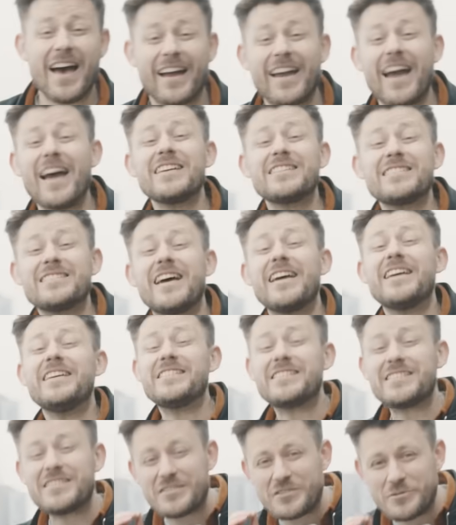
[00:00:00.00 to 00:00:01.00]
a gas that
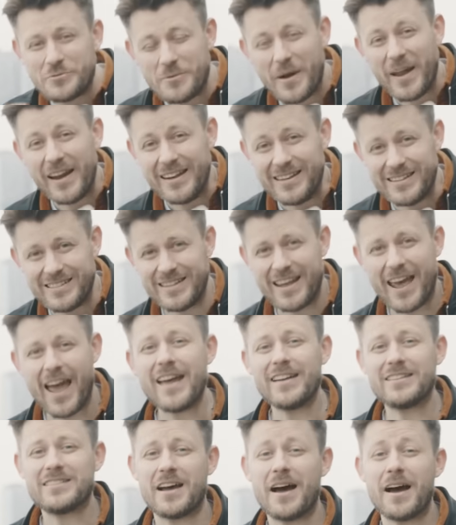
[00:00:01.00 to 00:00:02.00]
is
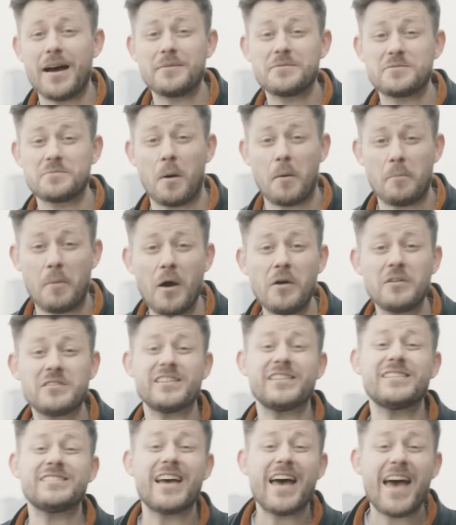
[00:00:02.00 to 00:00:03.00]
28 times more
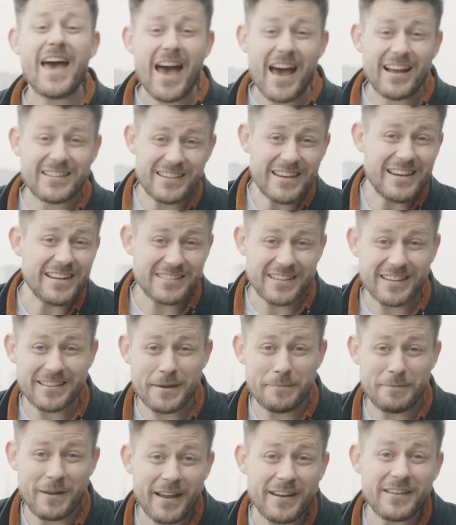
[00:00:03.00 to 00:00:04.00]
potent at heating
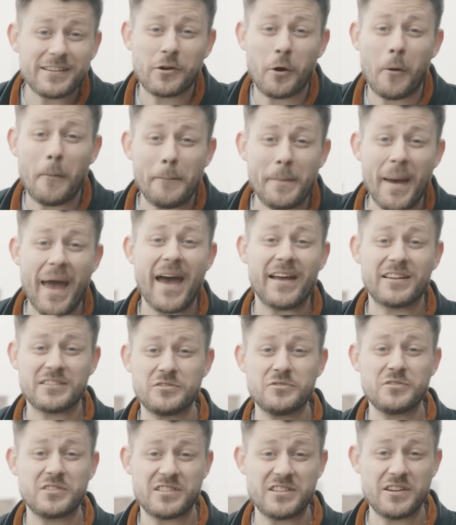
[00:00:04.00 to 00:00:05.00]
the planet compared
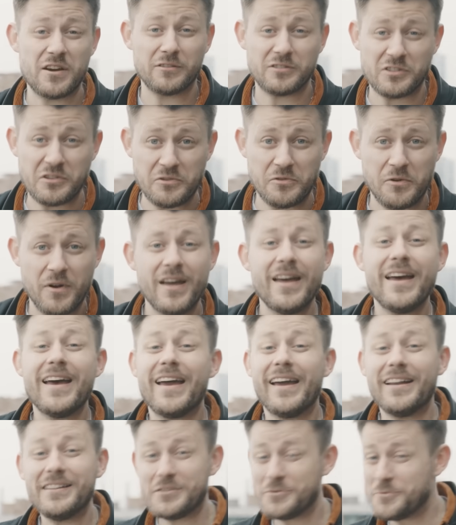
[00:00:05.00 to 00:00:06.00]
to CO2.
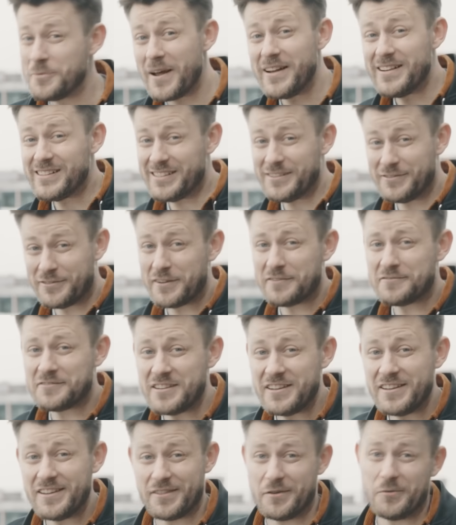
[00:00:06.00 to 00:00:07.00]
In
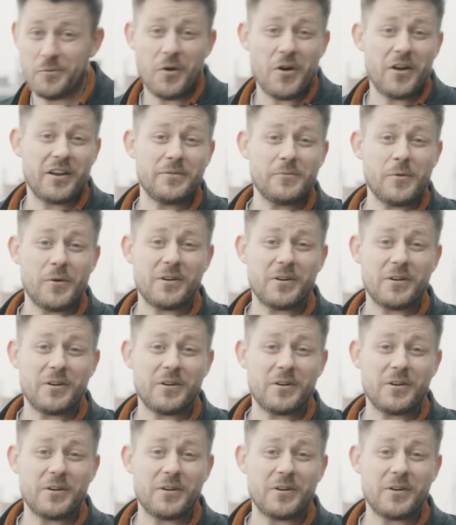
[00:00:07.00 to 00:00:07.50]
2015, the wording